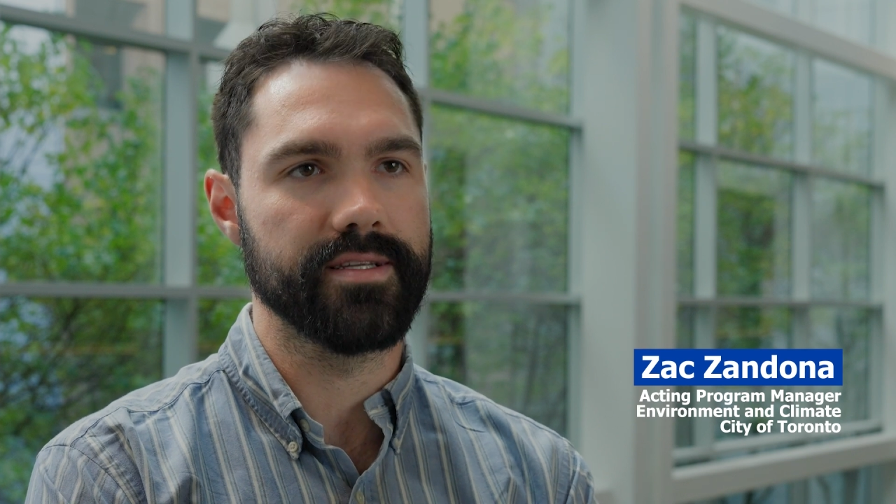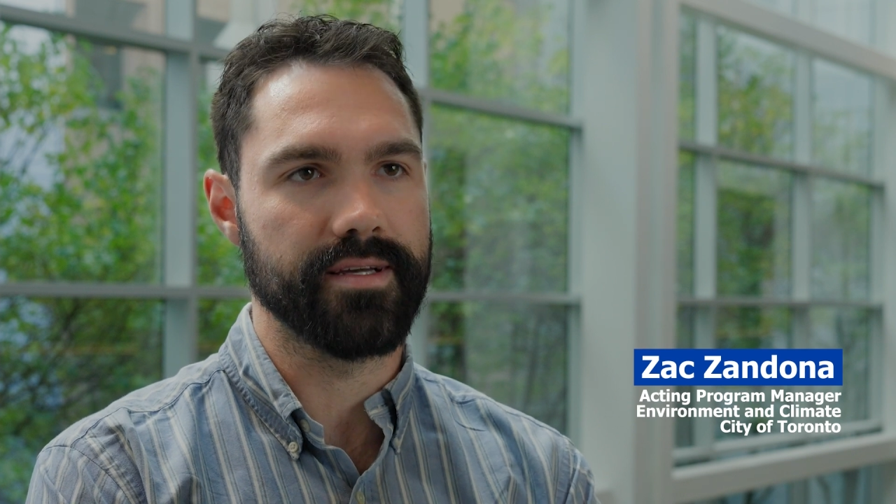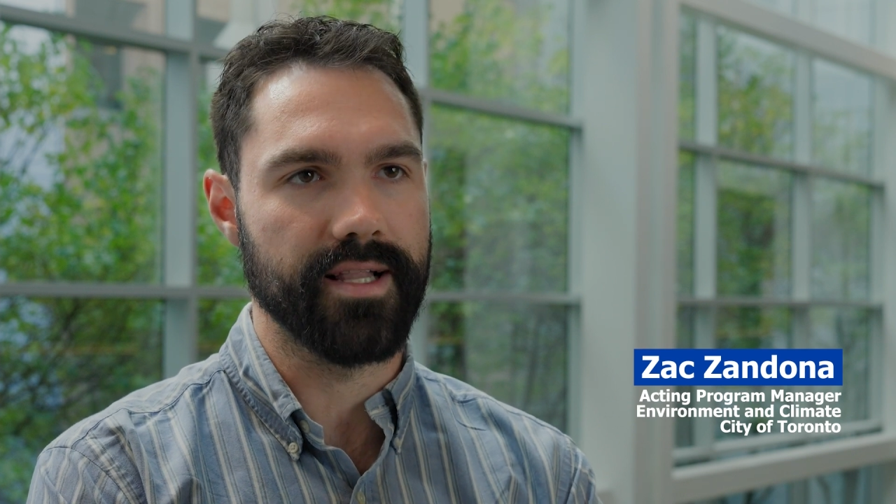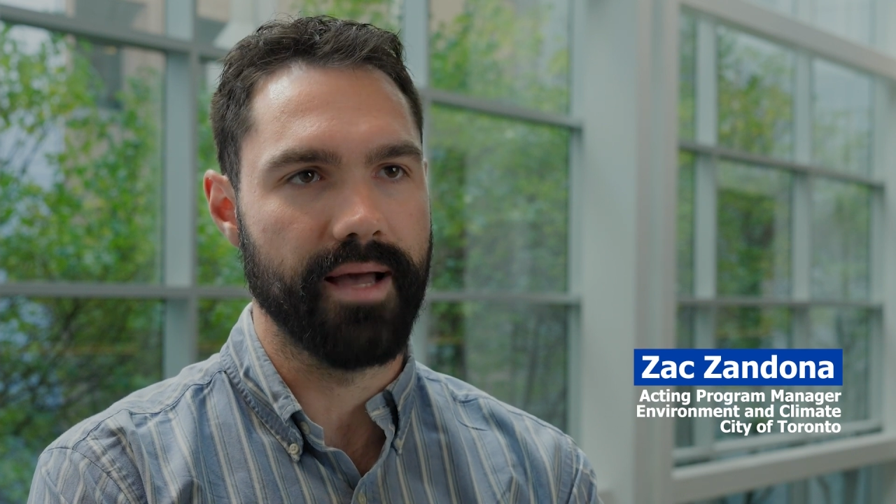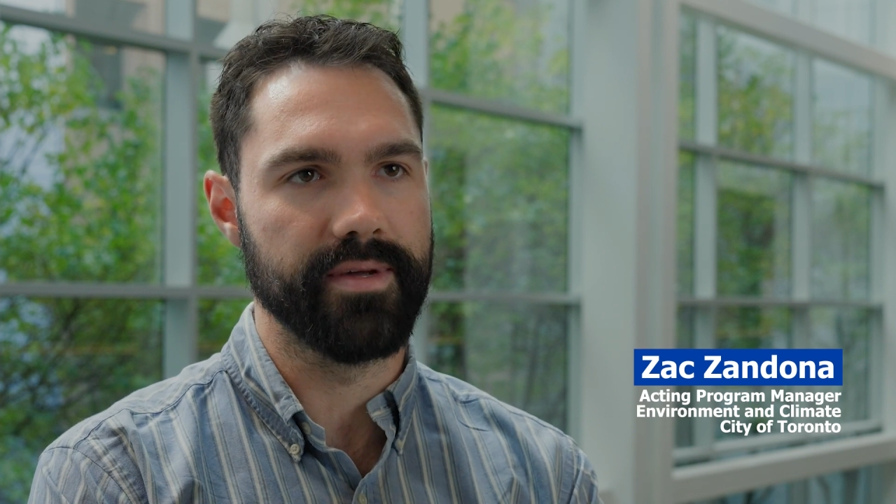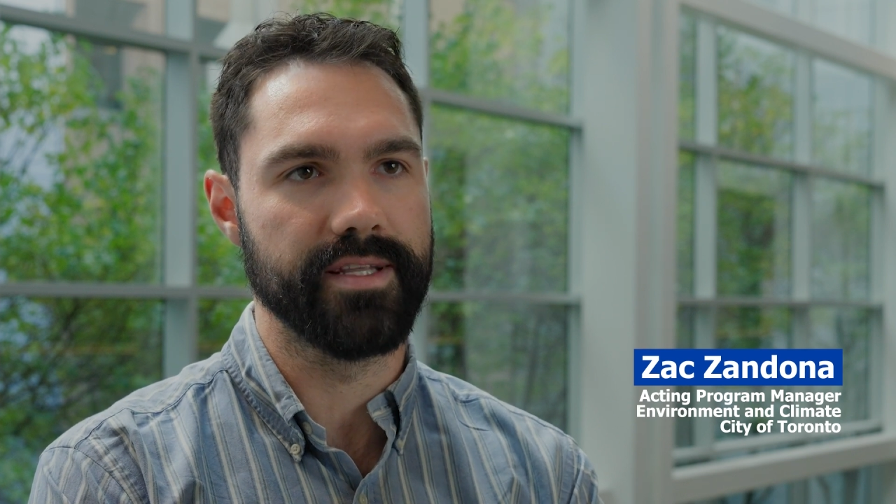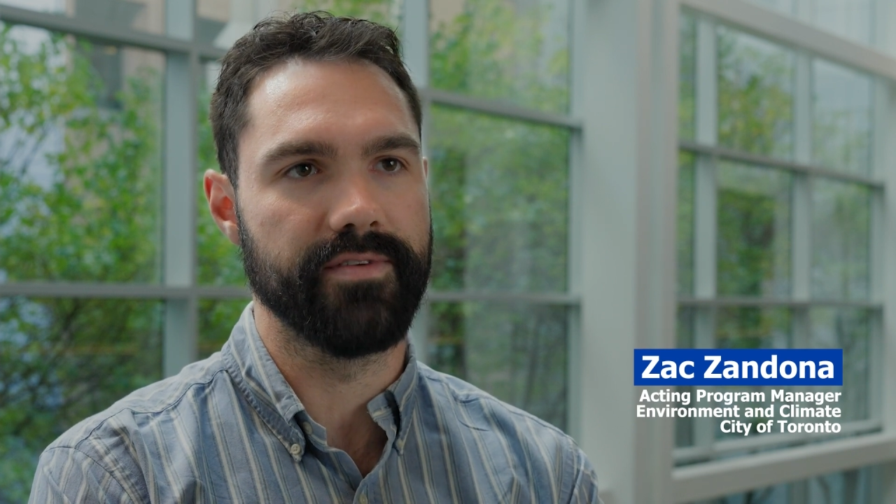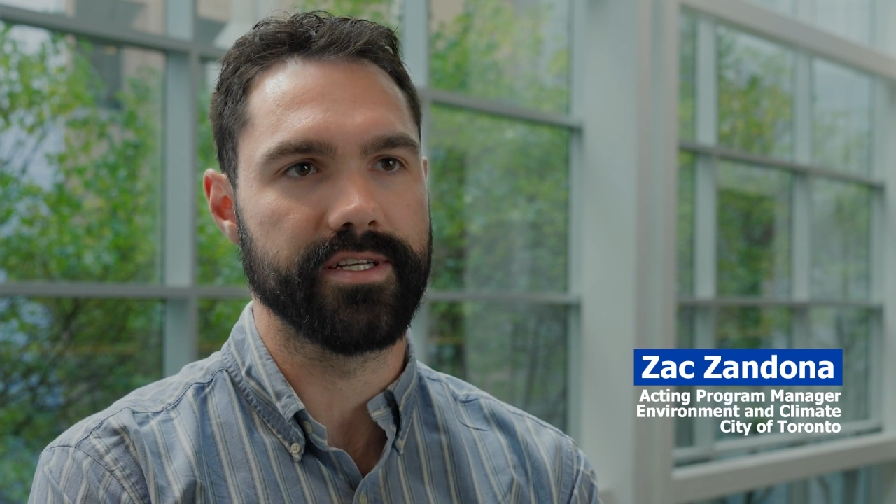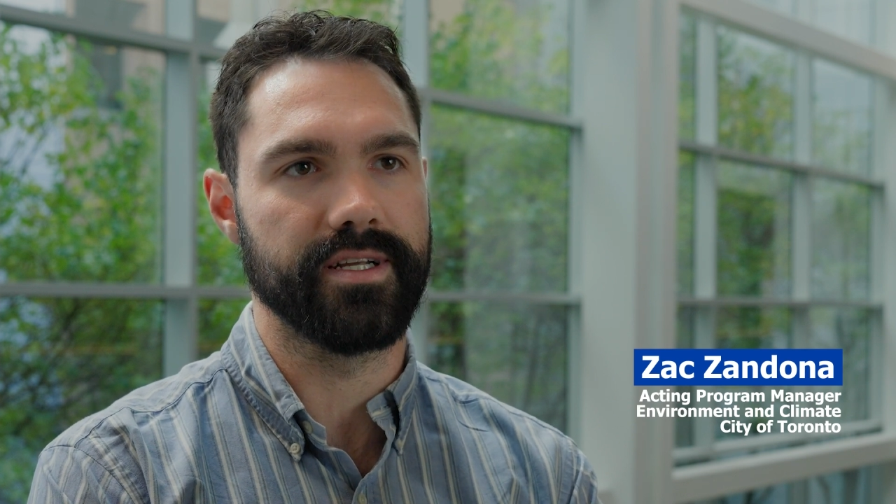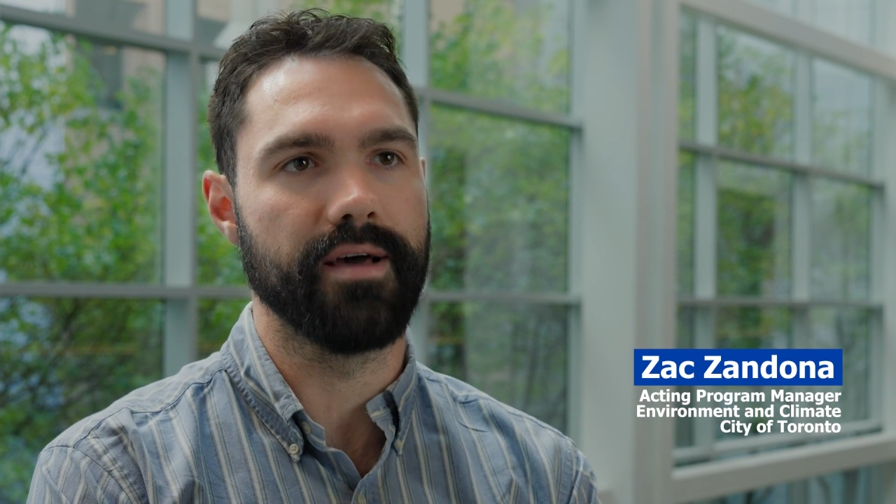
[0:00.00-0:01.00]
and Climate
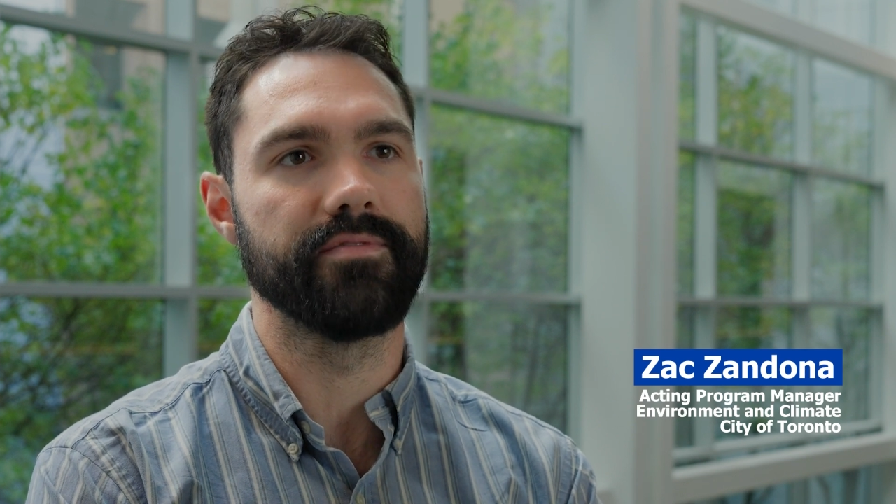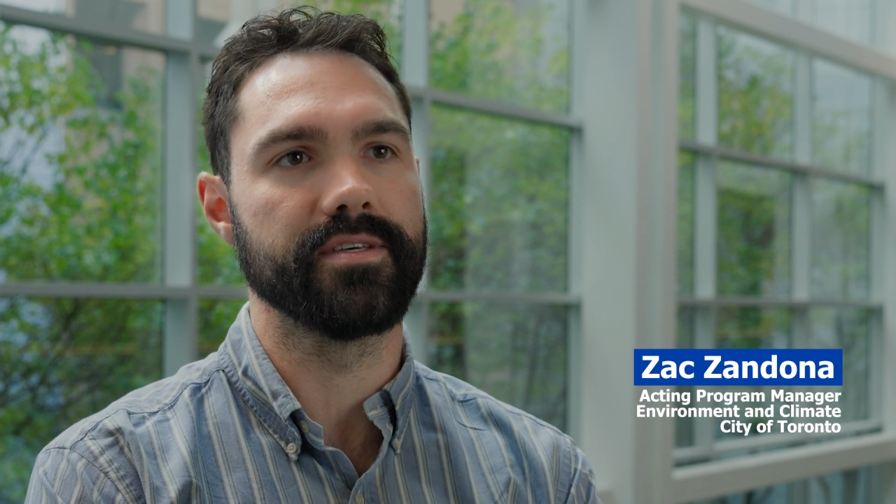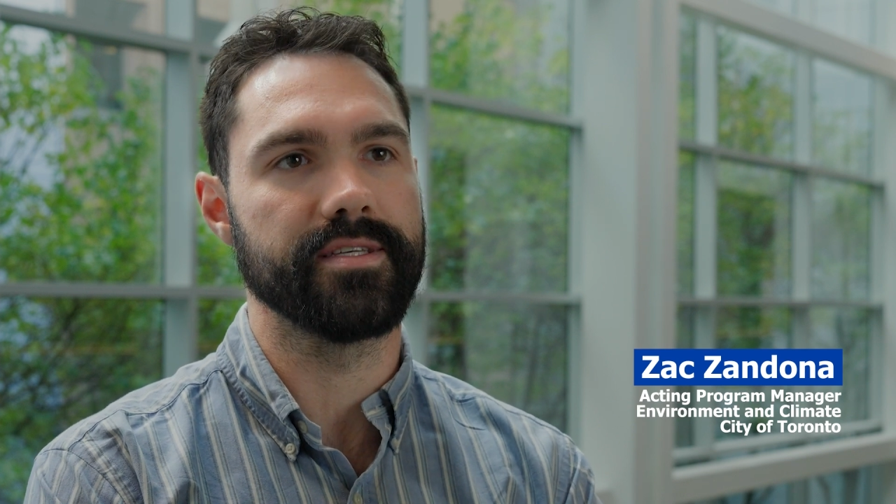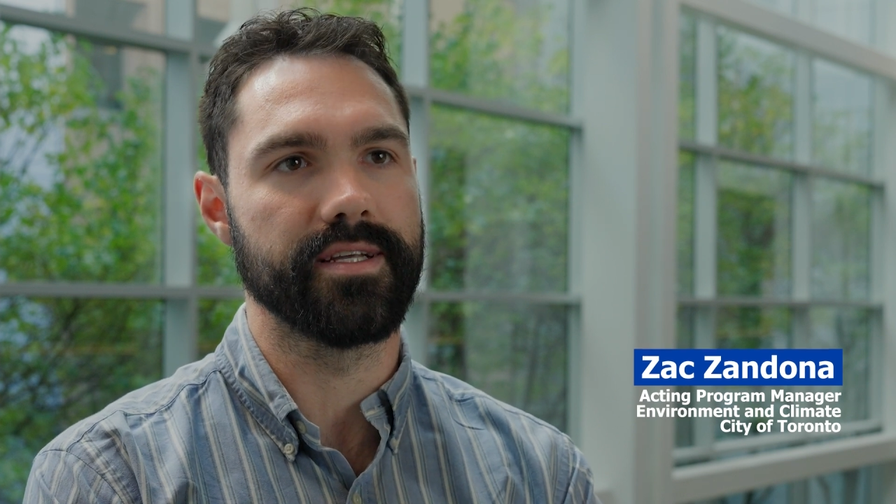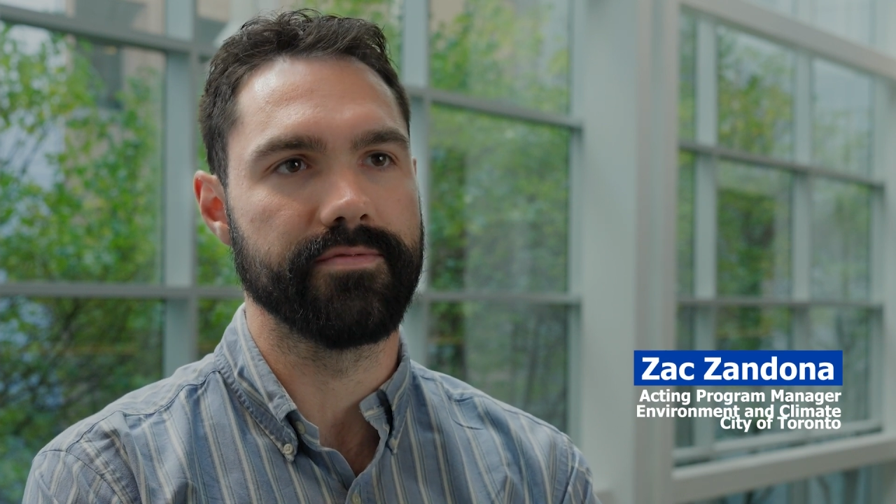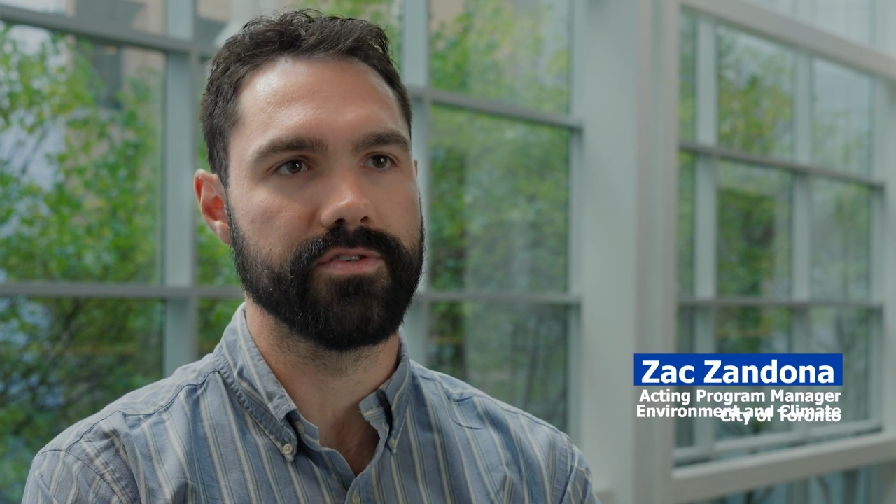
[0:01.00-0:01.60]
Division of the City of